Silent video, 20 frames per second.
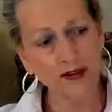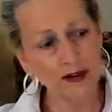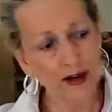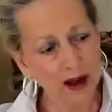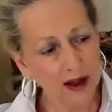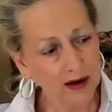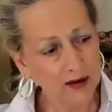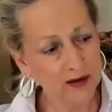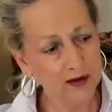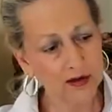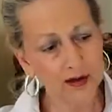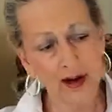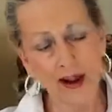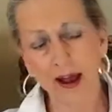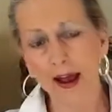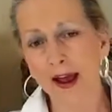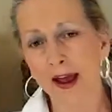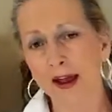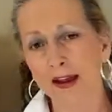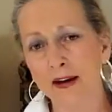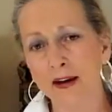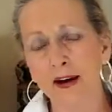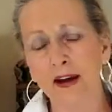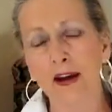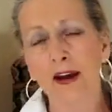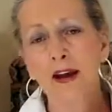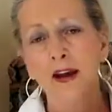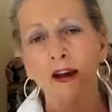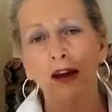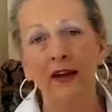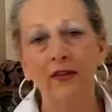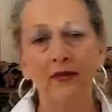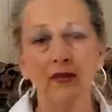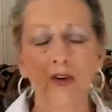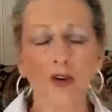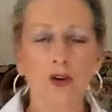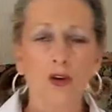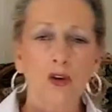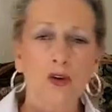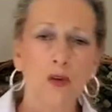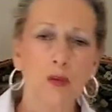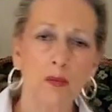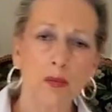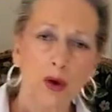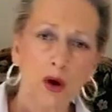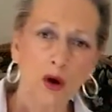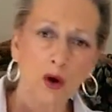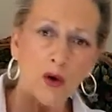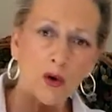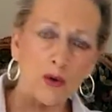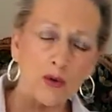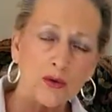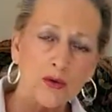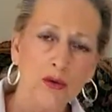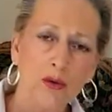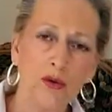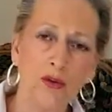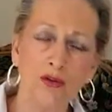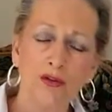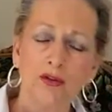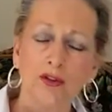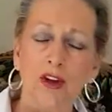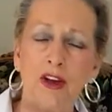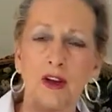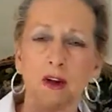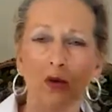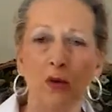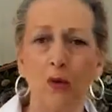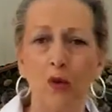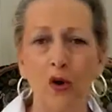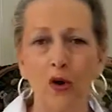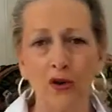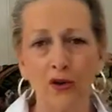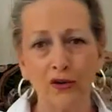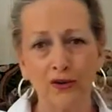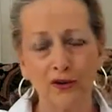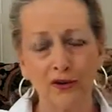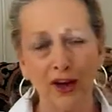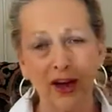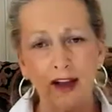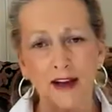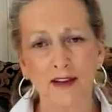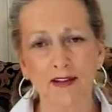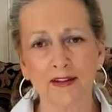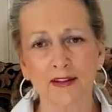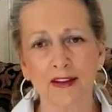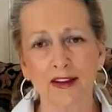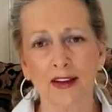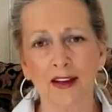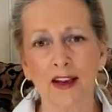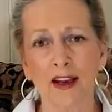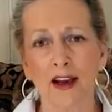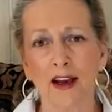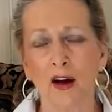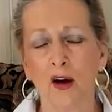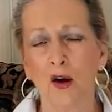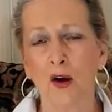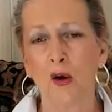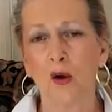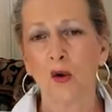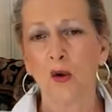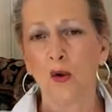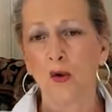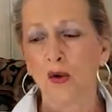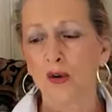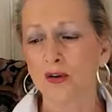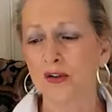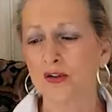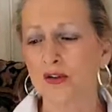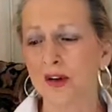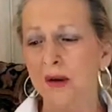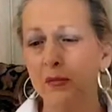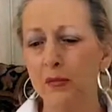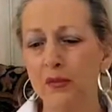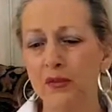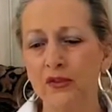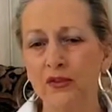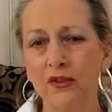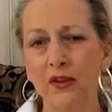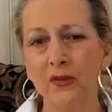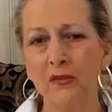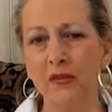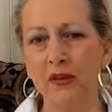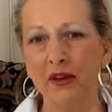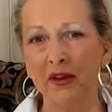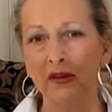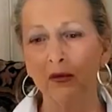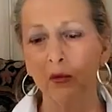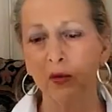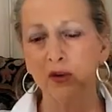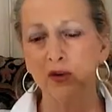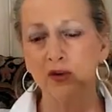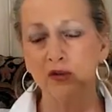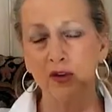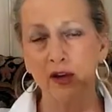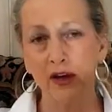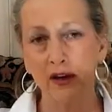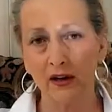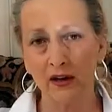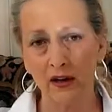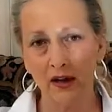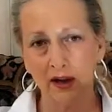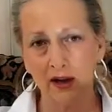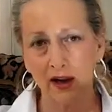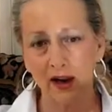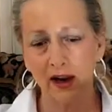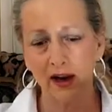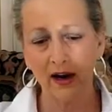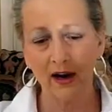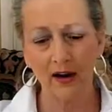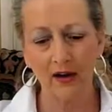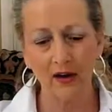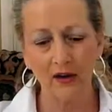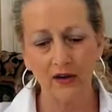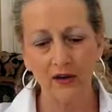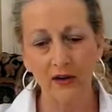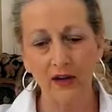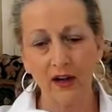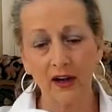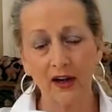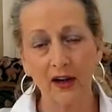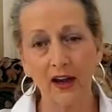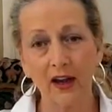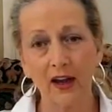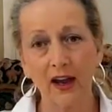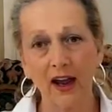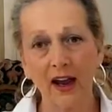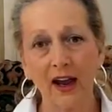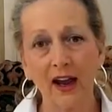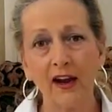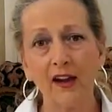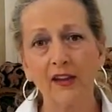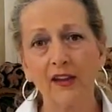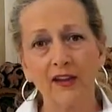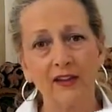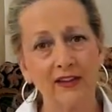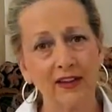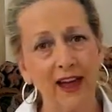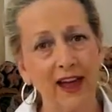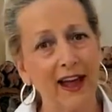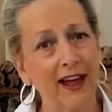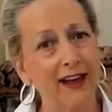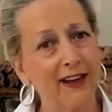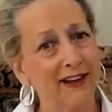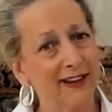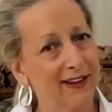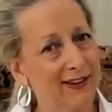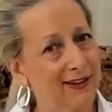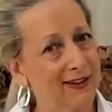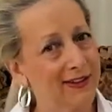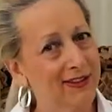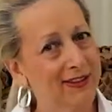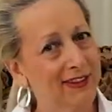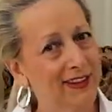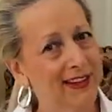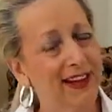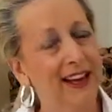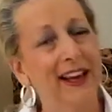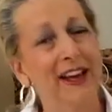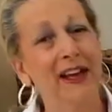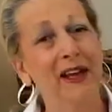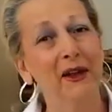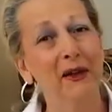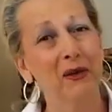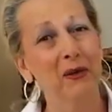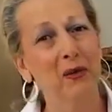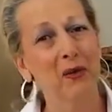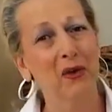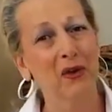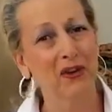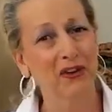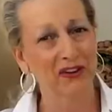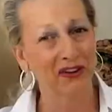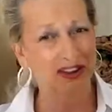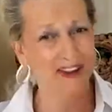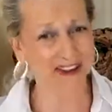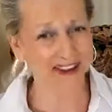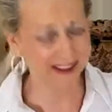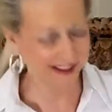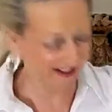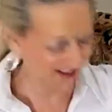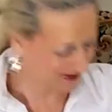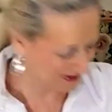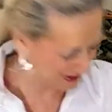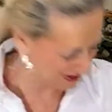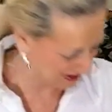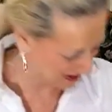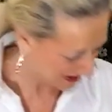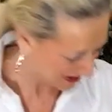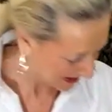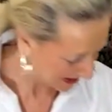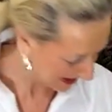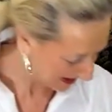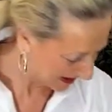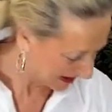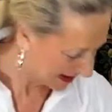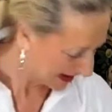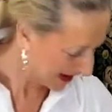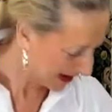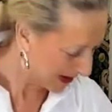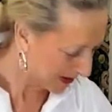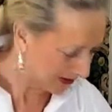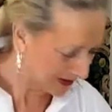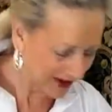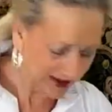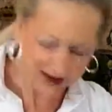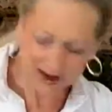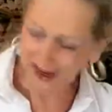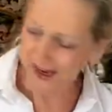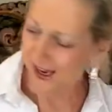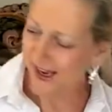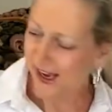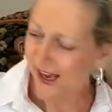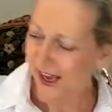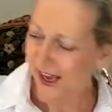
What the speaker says: not a good hat if you're on a boat or, say, a water taxi or something where you've got a lot of air. You got a lot of air, this hat is in the water. Okay.